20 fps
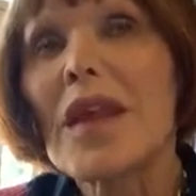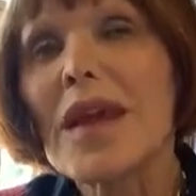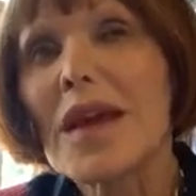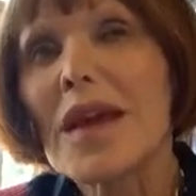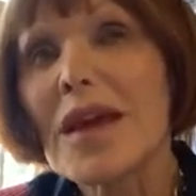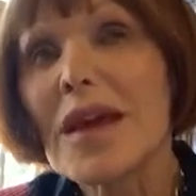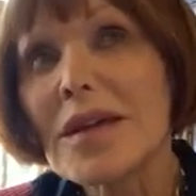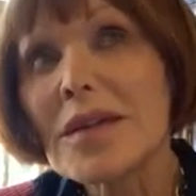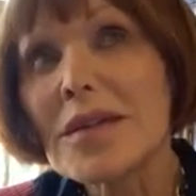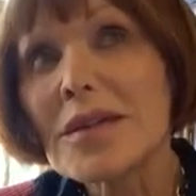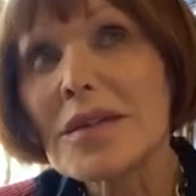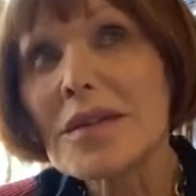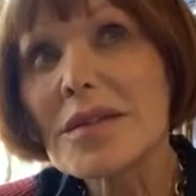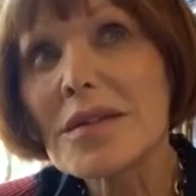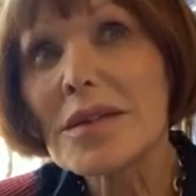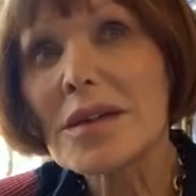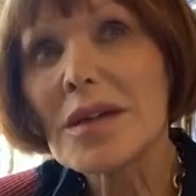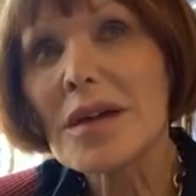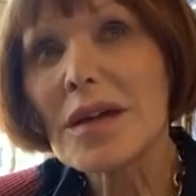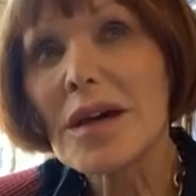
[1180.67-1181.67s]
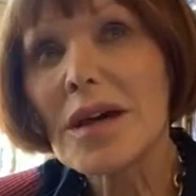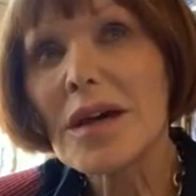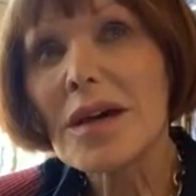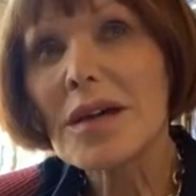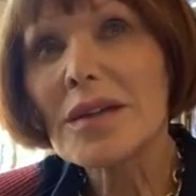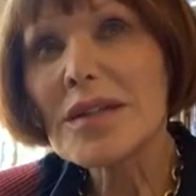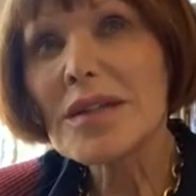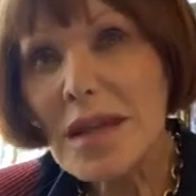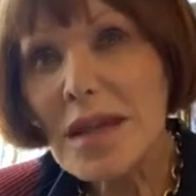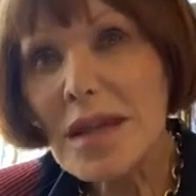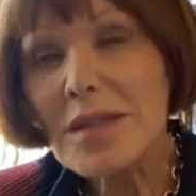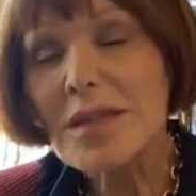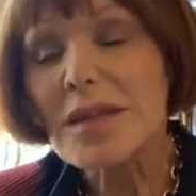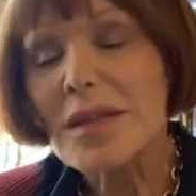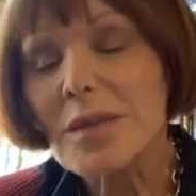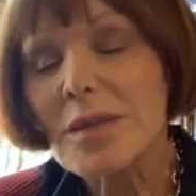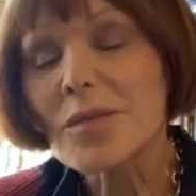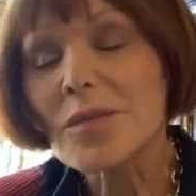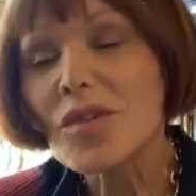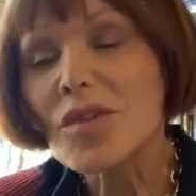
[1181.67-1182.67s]
And yes,
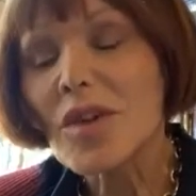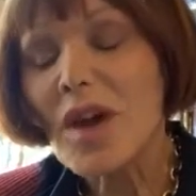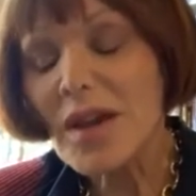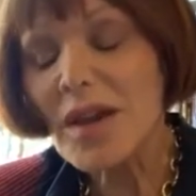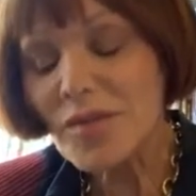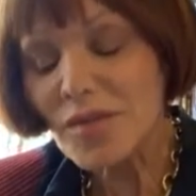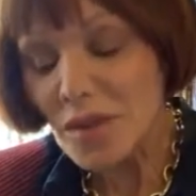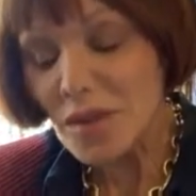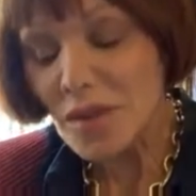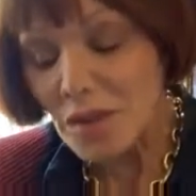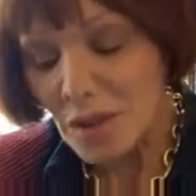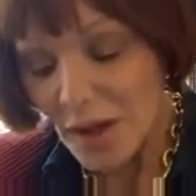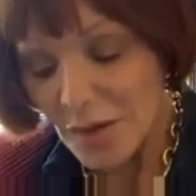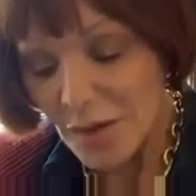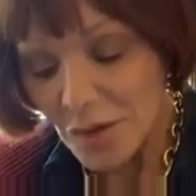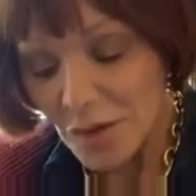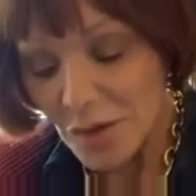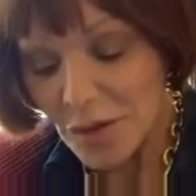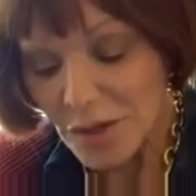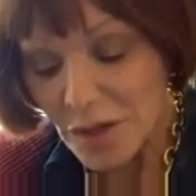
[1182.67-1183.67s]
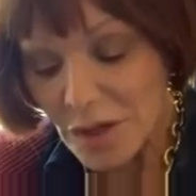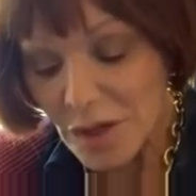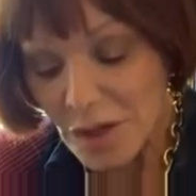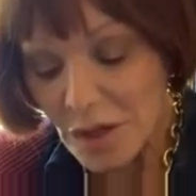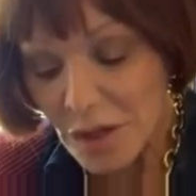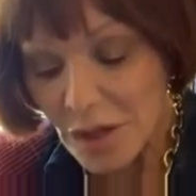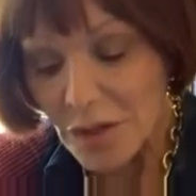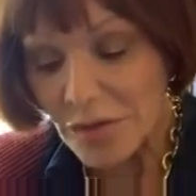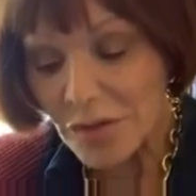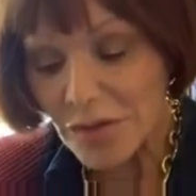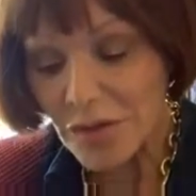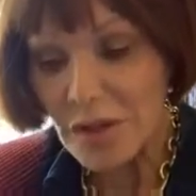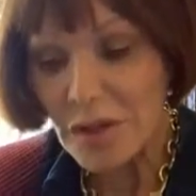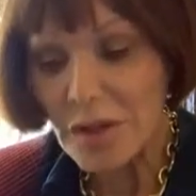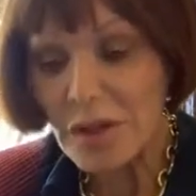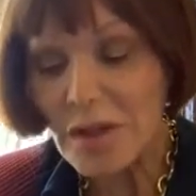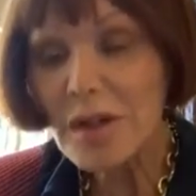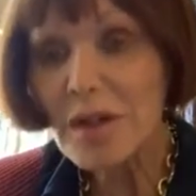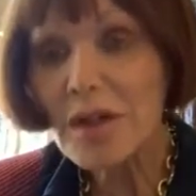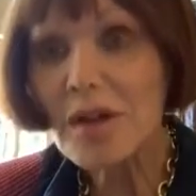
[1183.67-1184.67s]
I've got the offer
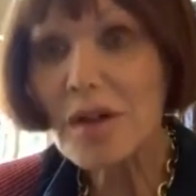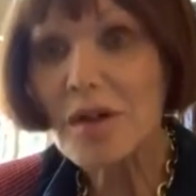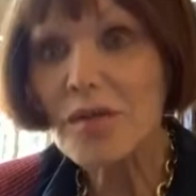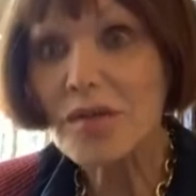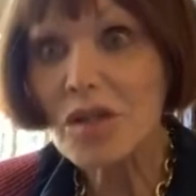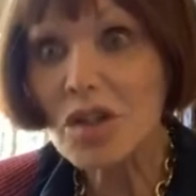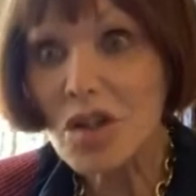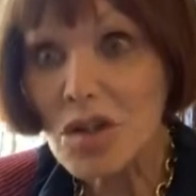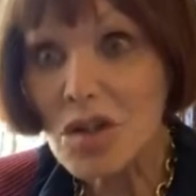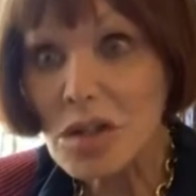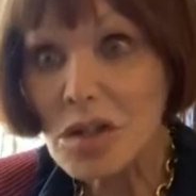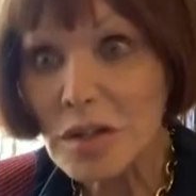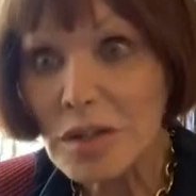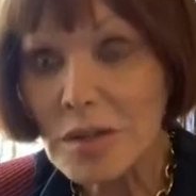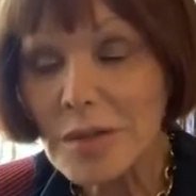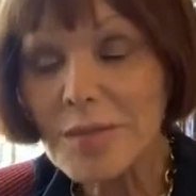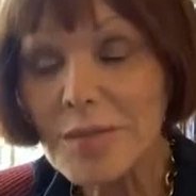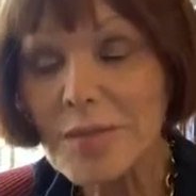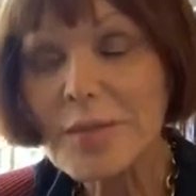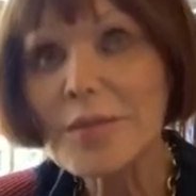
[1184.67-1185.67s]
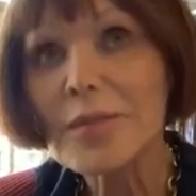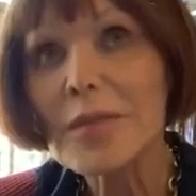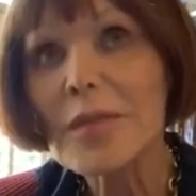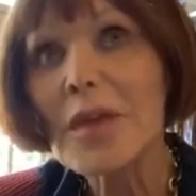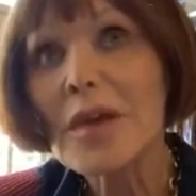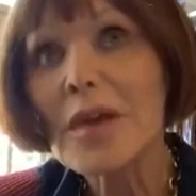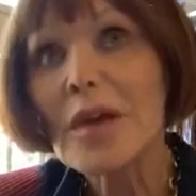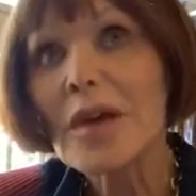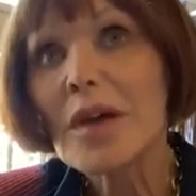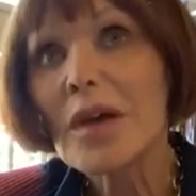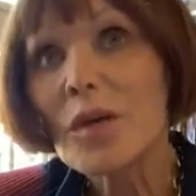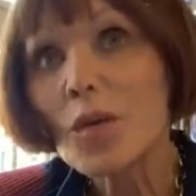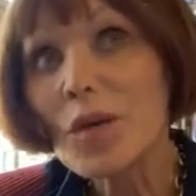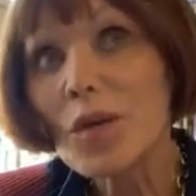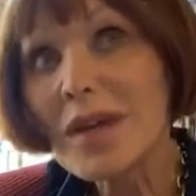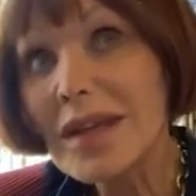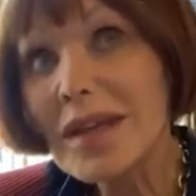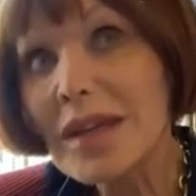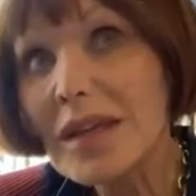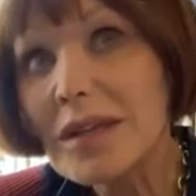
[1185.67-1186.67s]
of a column, a
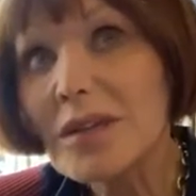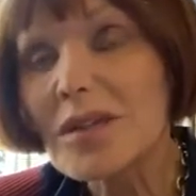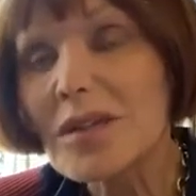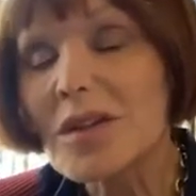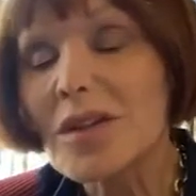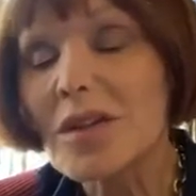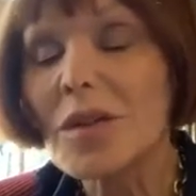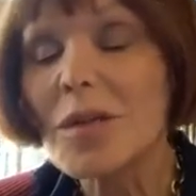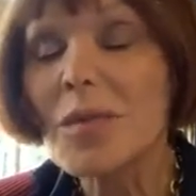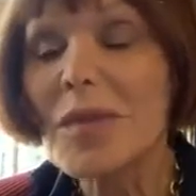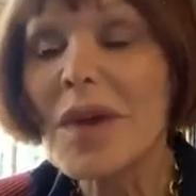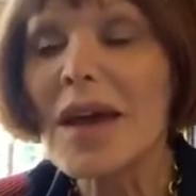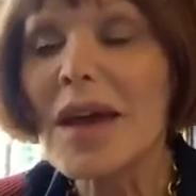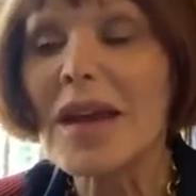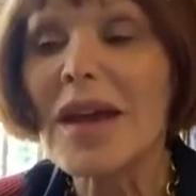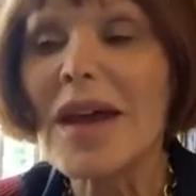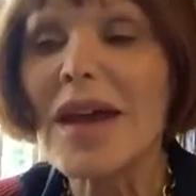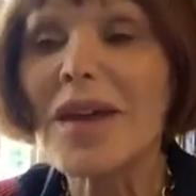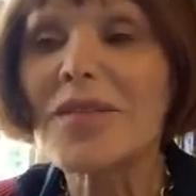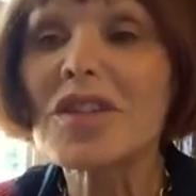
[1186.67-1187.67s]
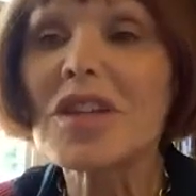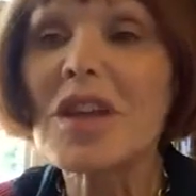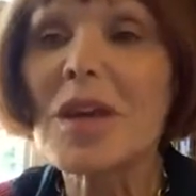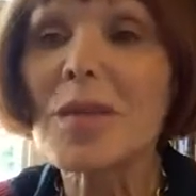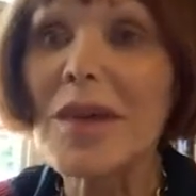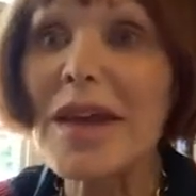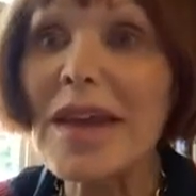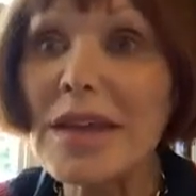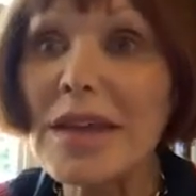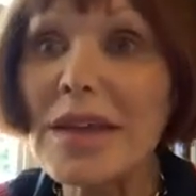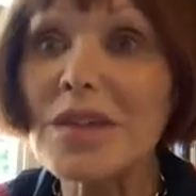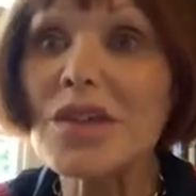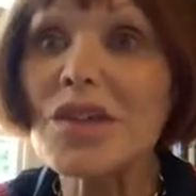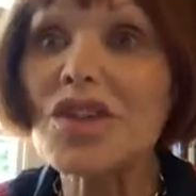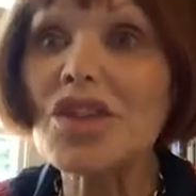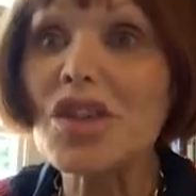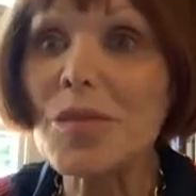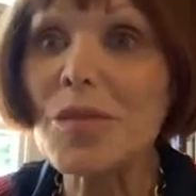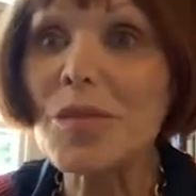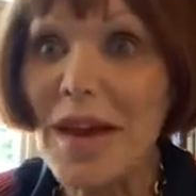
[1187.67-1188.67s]
weekly column, and I have to get my
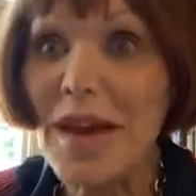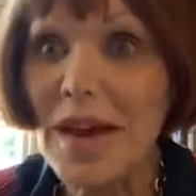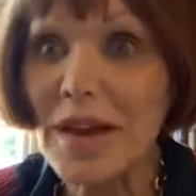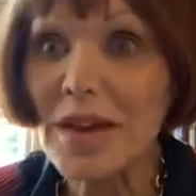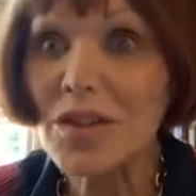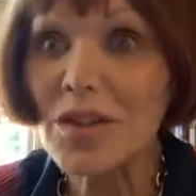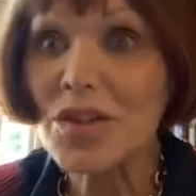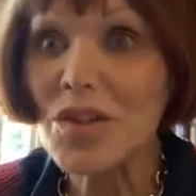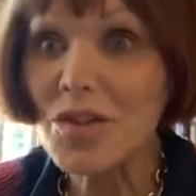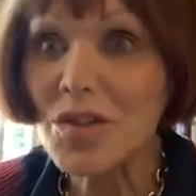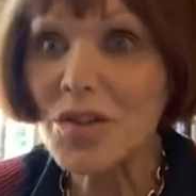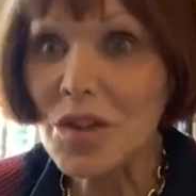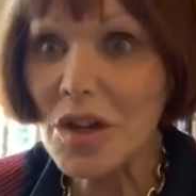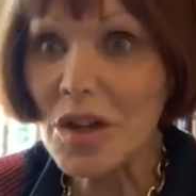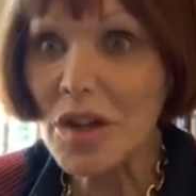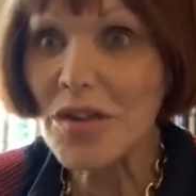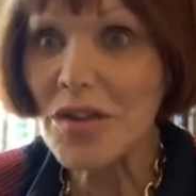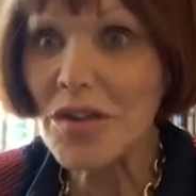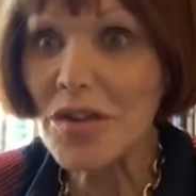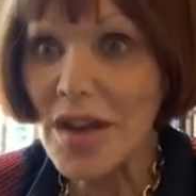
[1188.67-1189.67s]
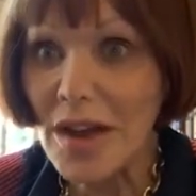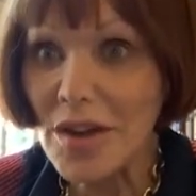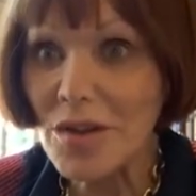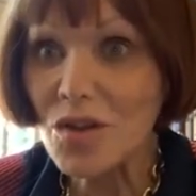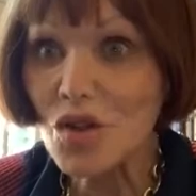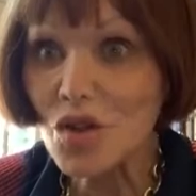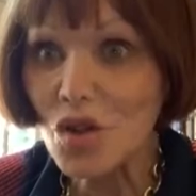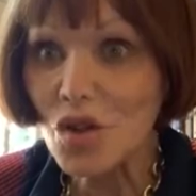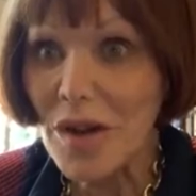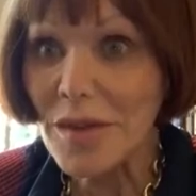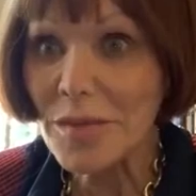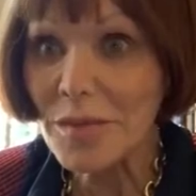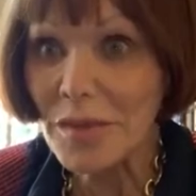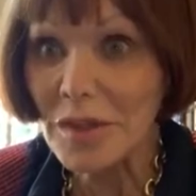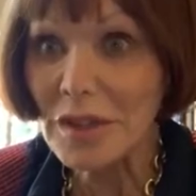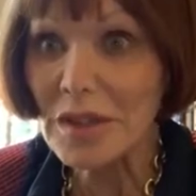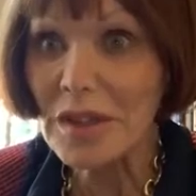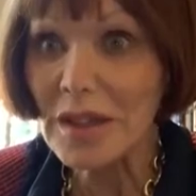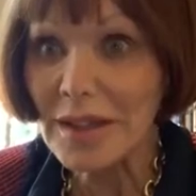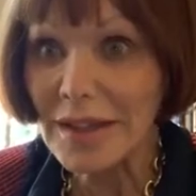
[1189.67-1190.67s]
energy back to start that
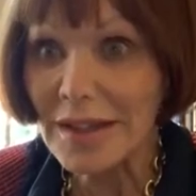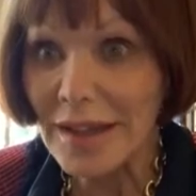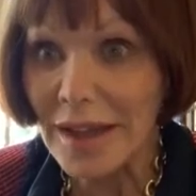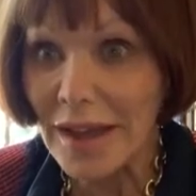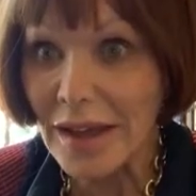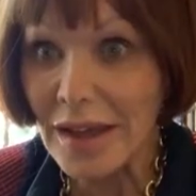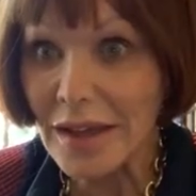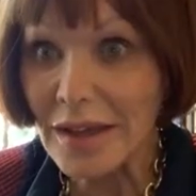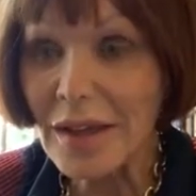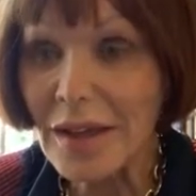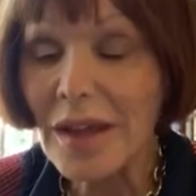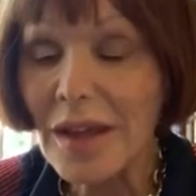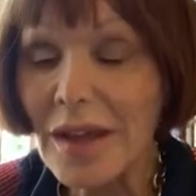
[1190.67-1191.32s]
treadmill again.